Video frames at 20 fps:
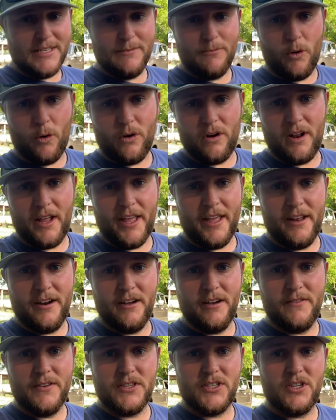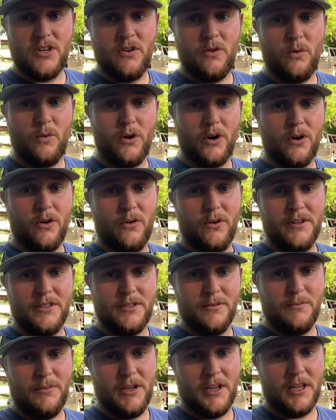morning ahead of us. We're going
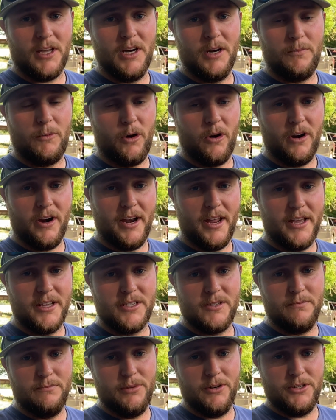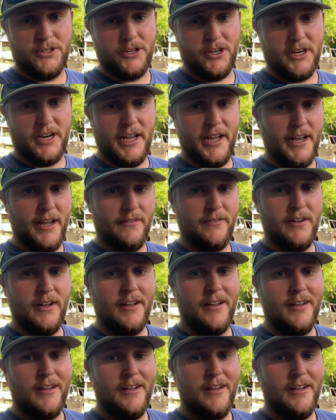to pick up our next butcher calf.